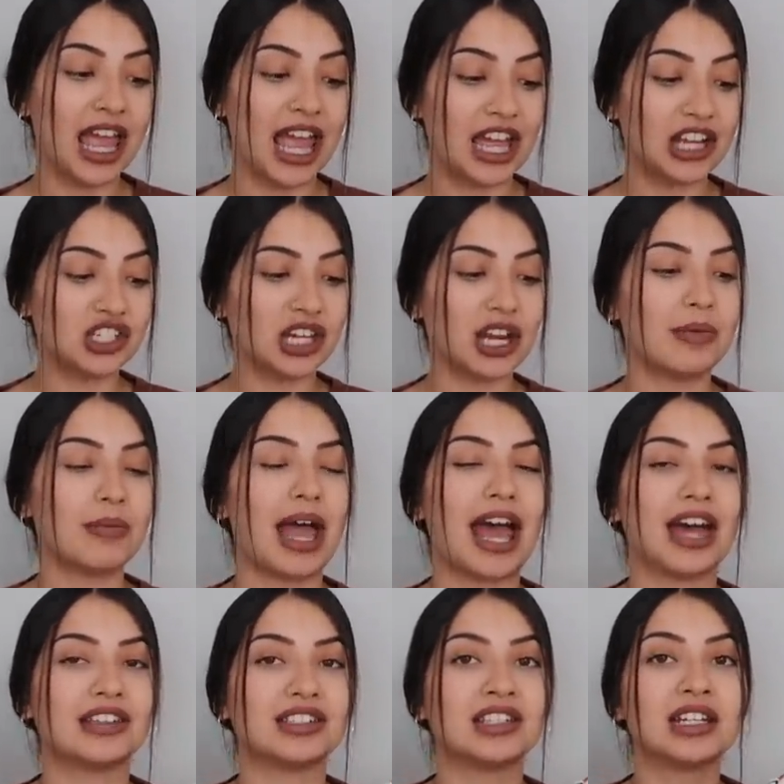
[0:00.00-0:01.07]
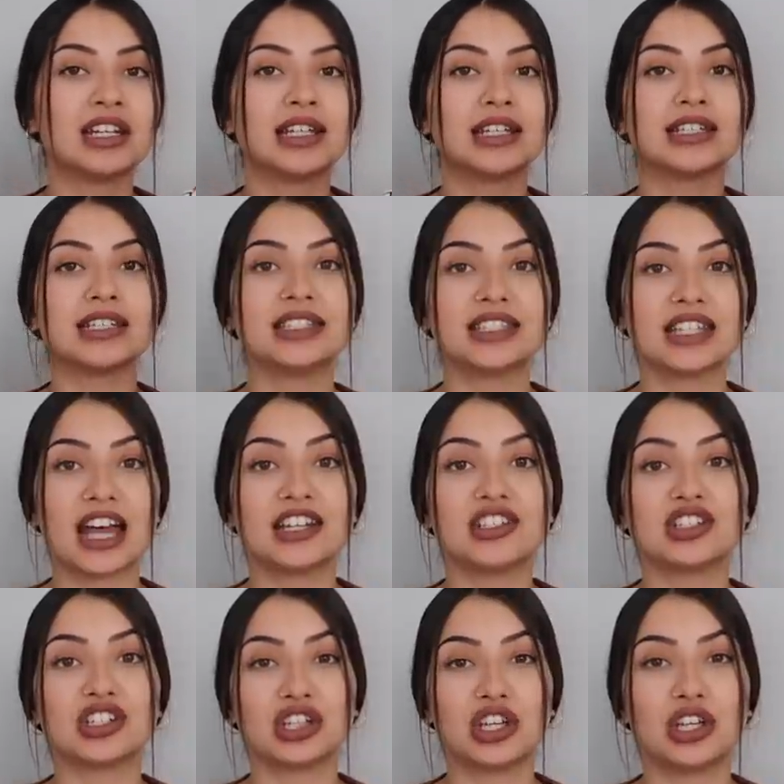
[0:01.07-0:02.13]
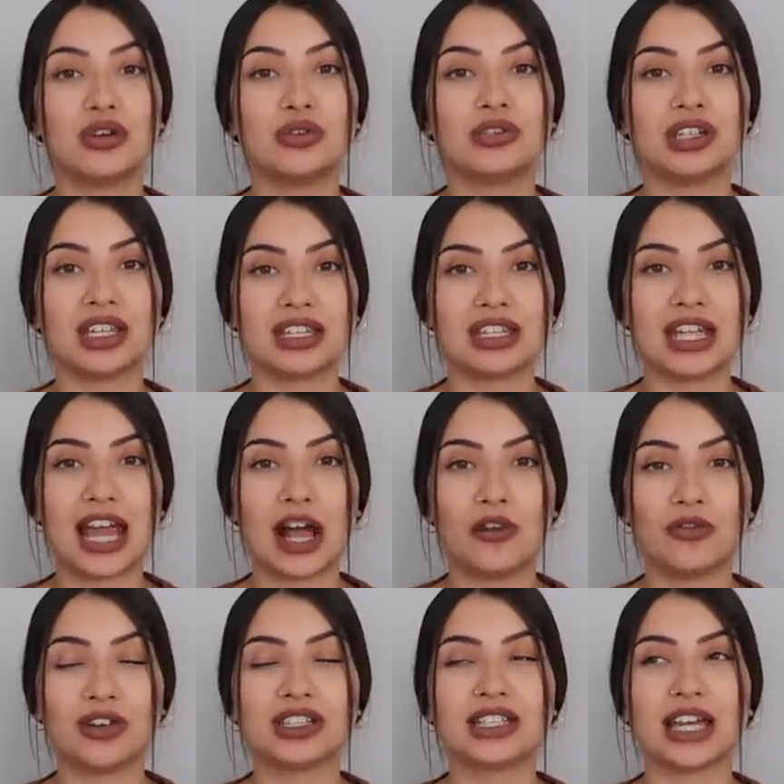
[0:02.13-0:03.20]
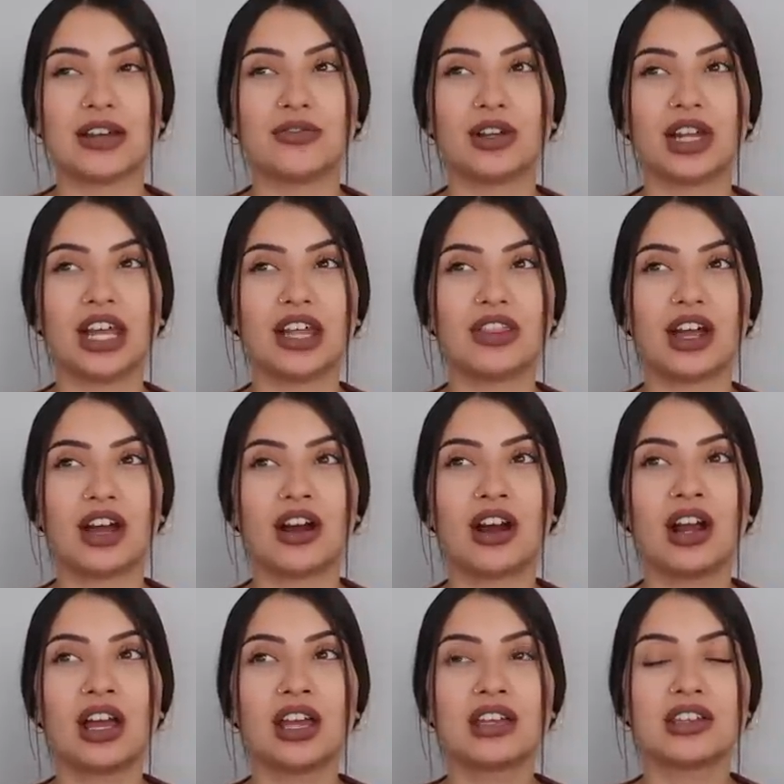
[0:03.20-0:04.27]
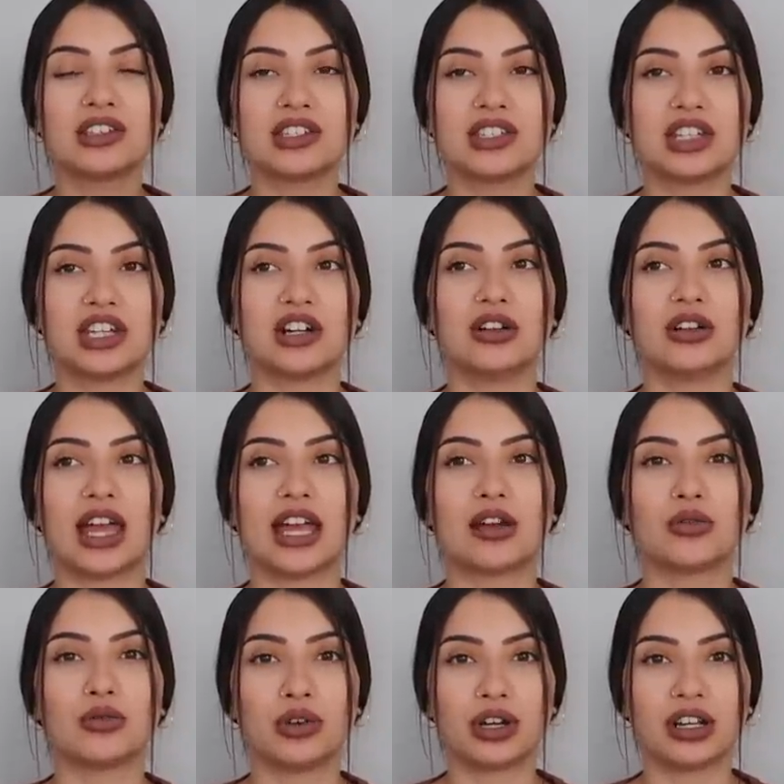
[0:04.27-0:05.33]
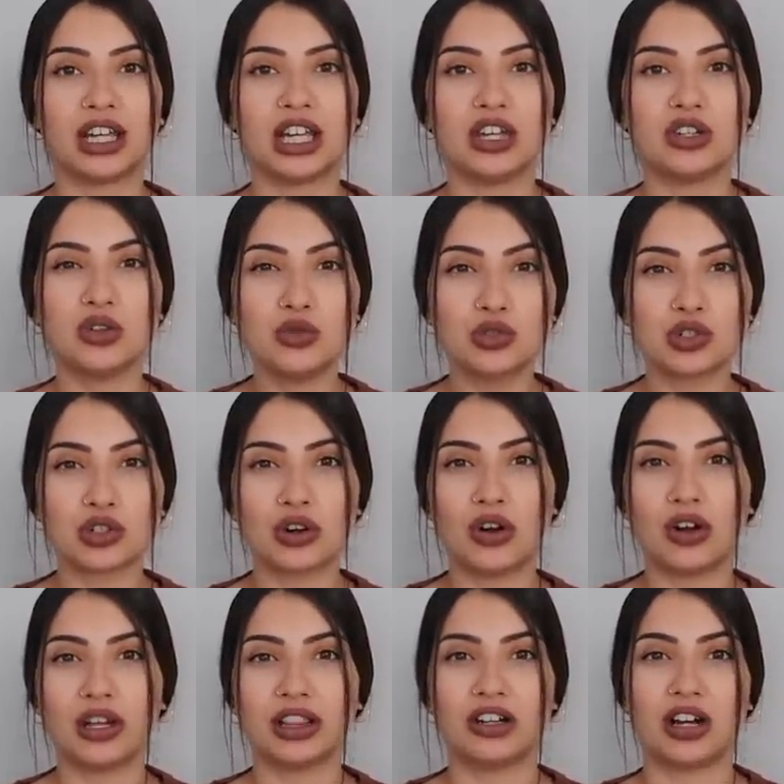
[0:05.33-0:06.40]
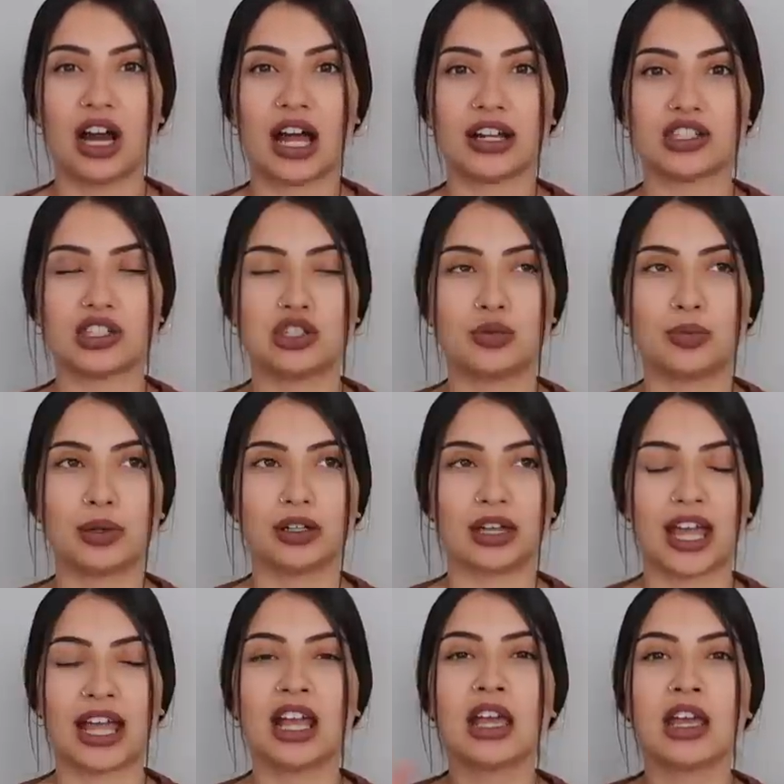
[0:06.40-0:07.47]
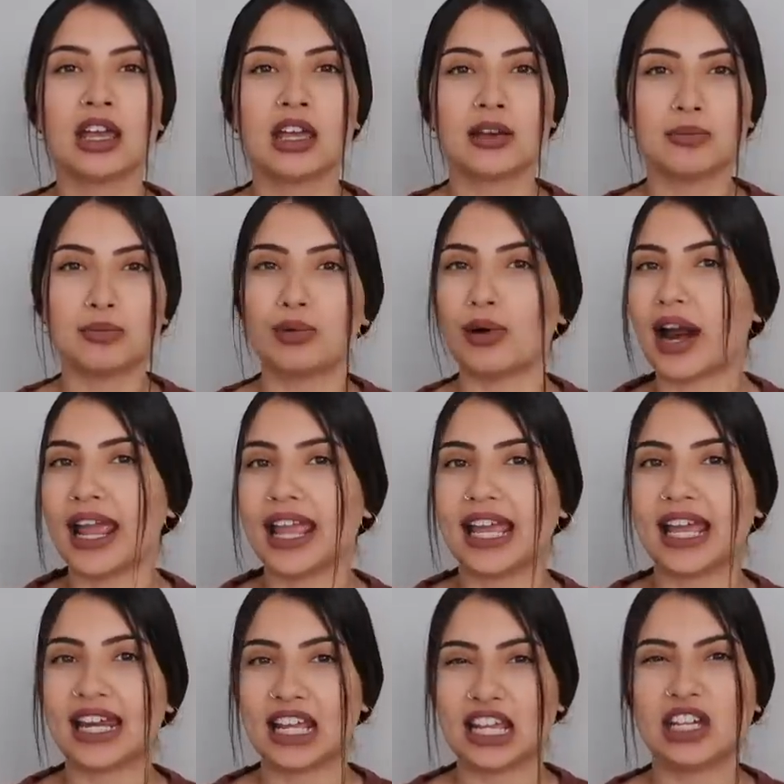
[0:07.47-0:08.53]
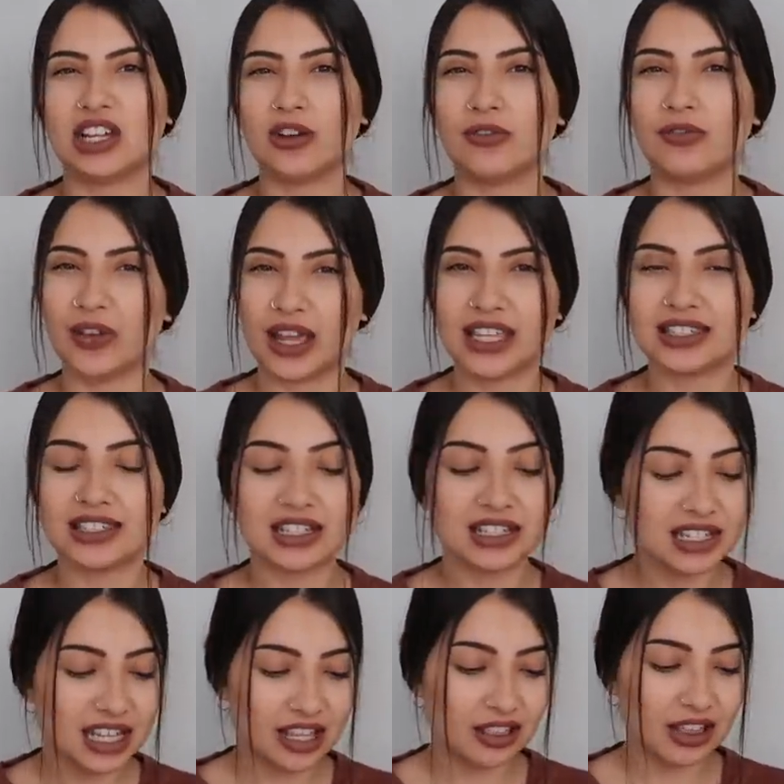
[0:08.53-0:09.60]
H and M has such cute Disney outfits. I feel like they're still like really neutral and they're not super like bright and in your face Disney